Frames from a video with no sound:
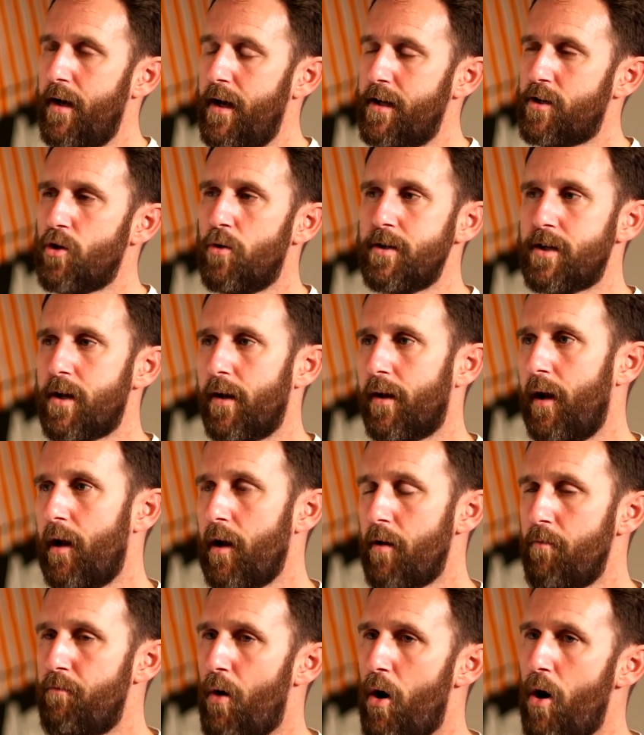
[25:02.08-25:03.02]
it's almost like a
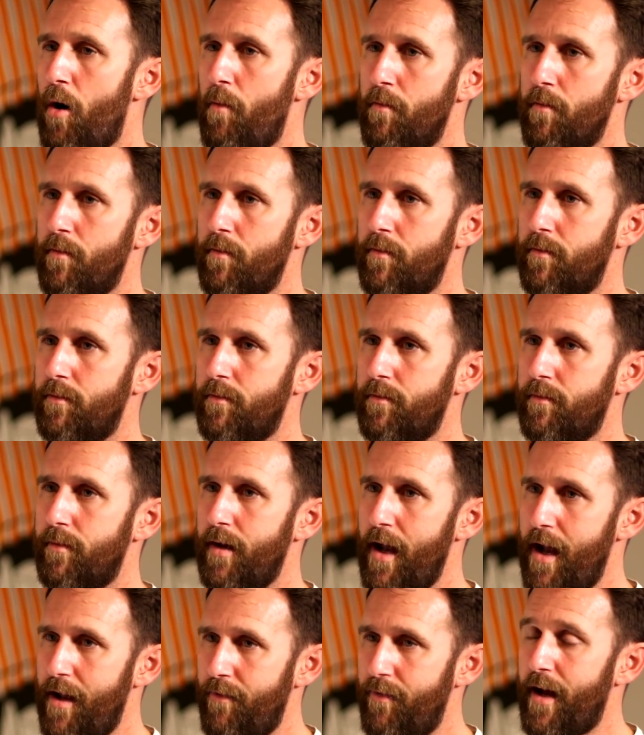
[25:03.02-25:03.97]
little bomb
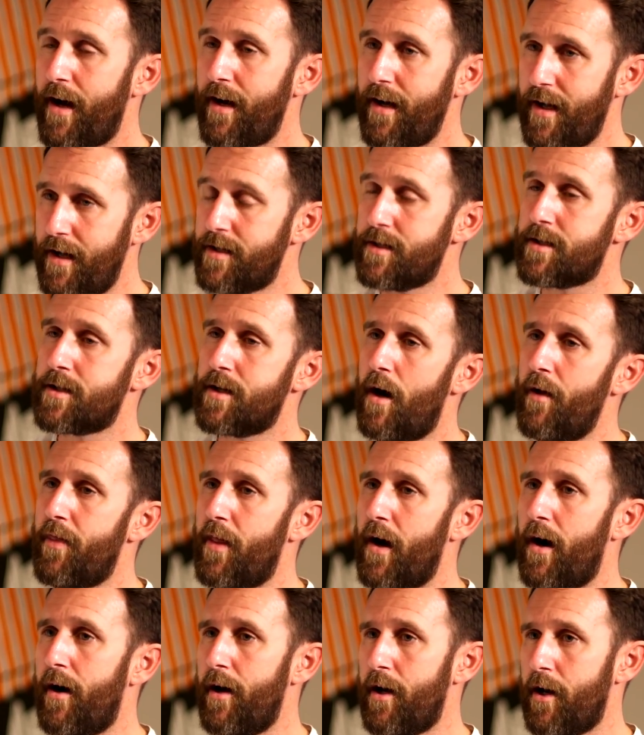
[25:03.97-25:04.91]
in that, mm-hmm. inside
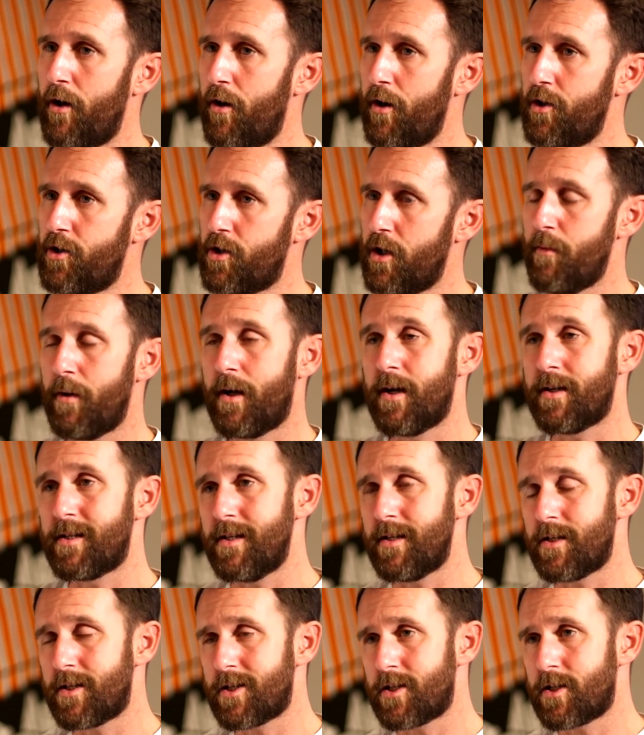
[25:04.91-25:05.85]
that ideology because
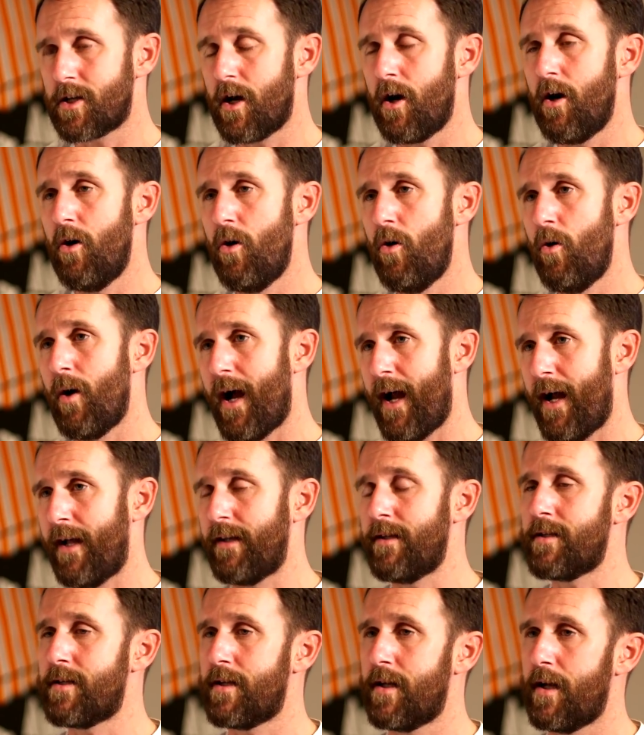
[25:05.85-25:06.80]
it's so
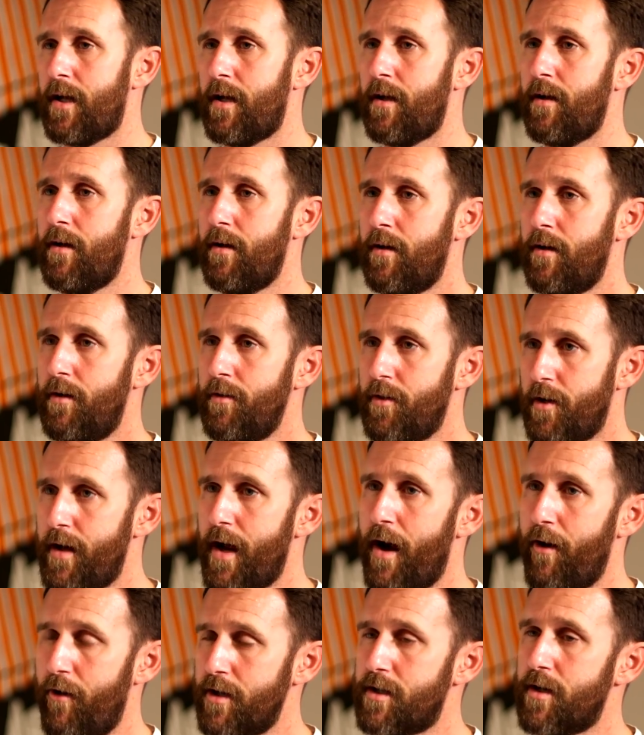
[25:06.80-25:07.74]
anti the
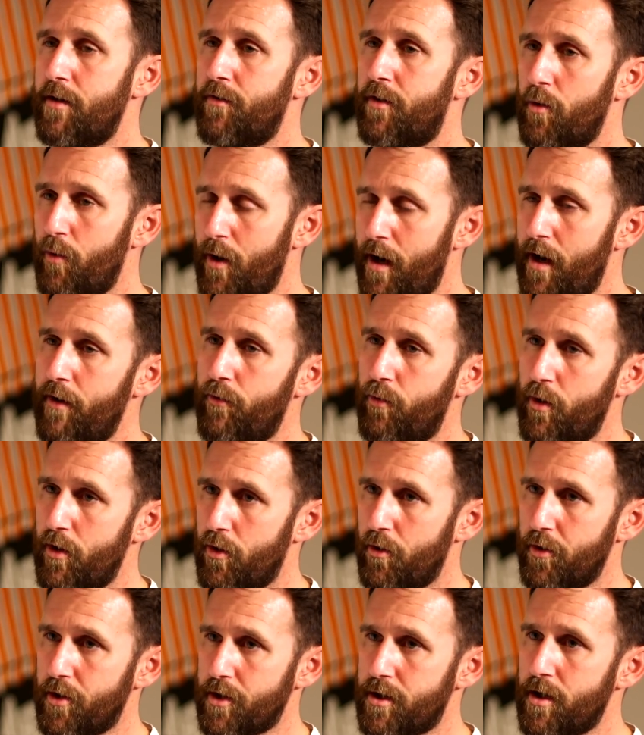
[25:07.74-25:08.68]
narrative that we live with
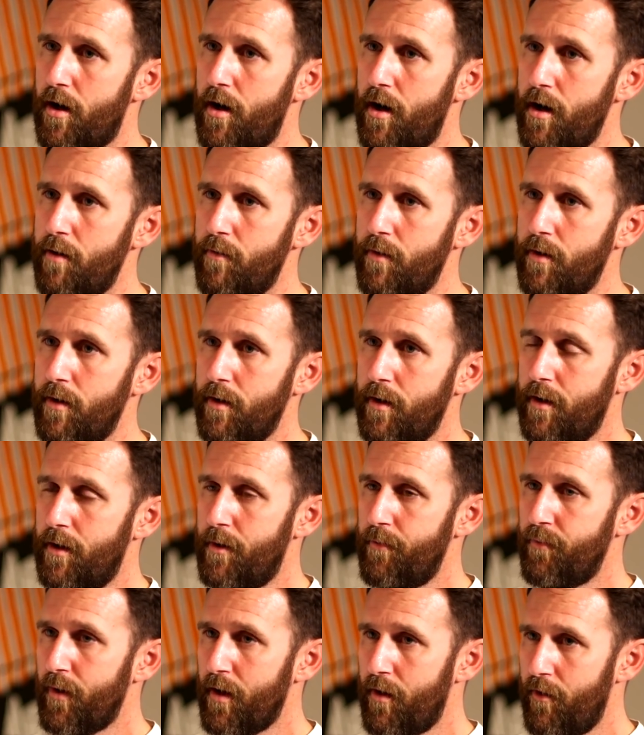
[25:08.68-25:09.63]
all the time.
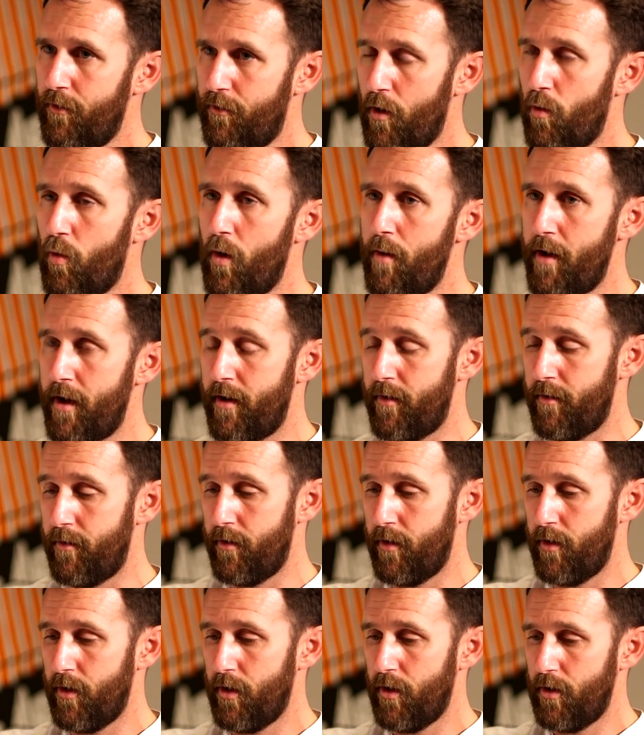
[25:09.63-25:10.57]
Mm. For
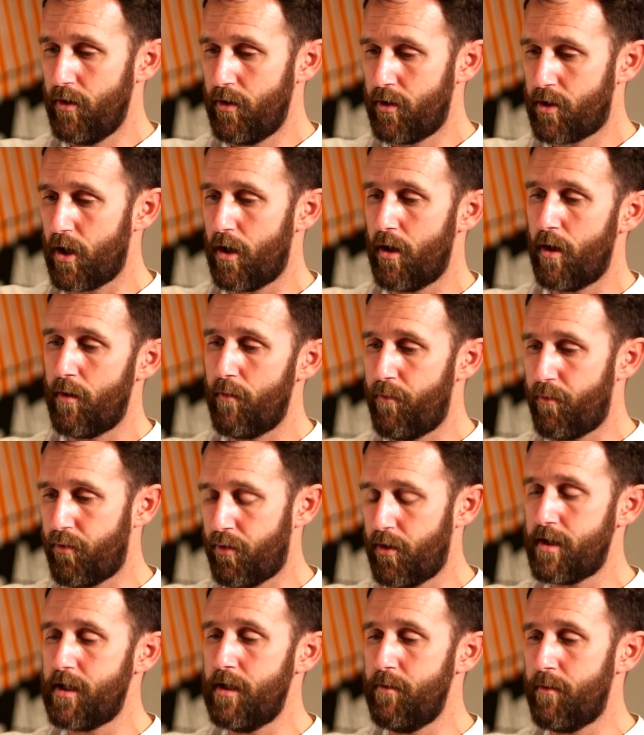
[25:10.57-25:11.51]
women to
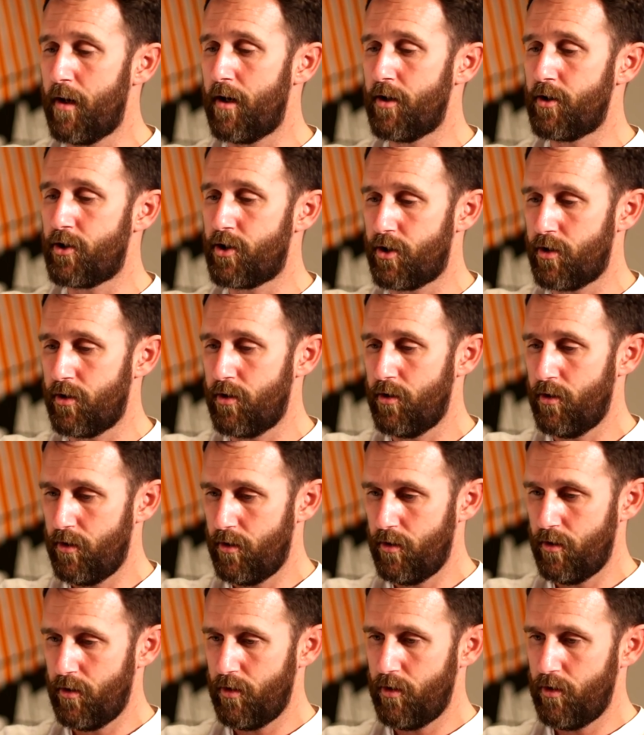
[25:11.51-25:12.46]
pretty much
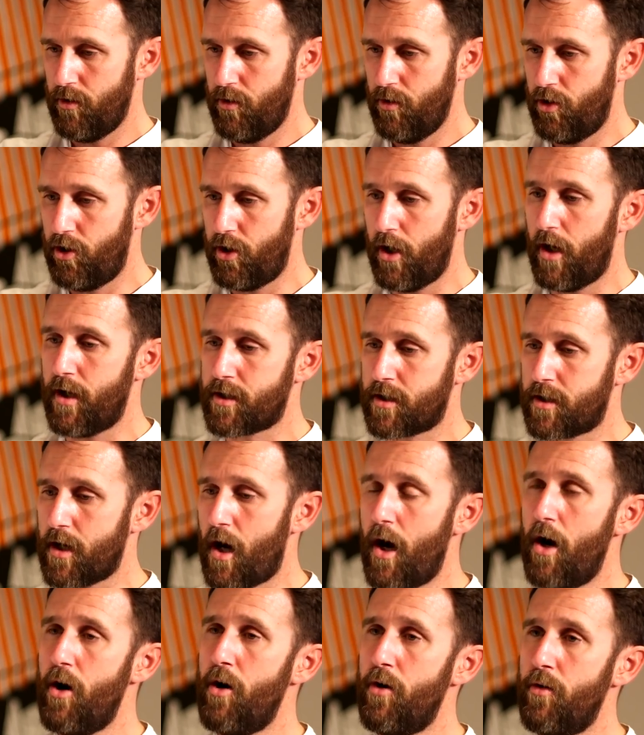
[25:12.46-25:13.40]
just
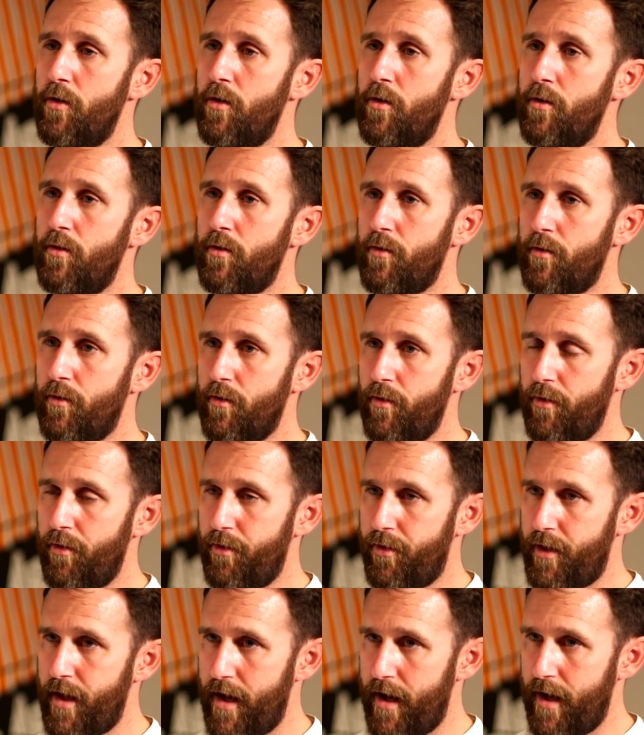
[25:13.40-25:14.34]
own
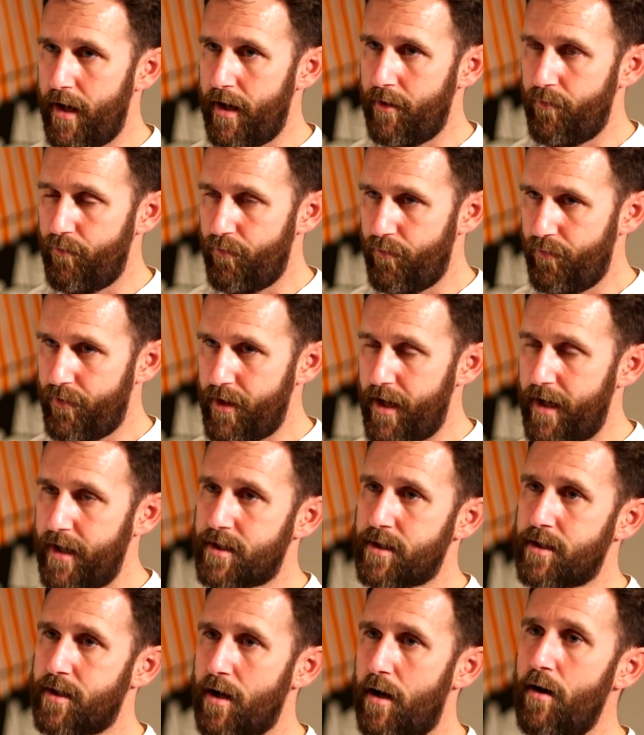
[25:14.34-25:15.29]
their, their
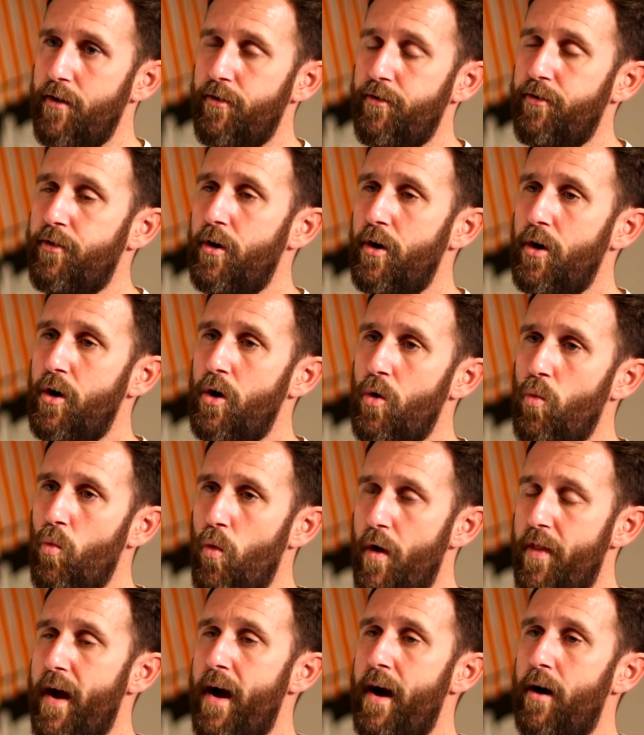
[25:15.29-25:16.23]
stuff
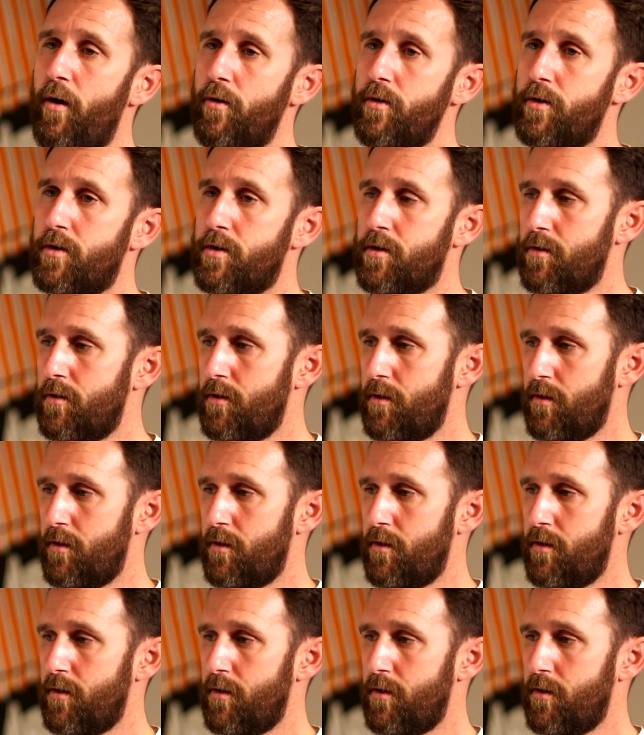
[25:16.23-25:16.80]
without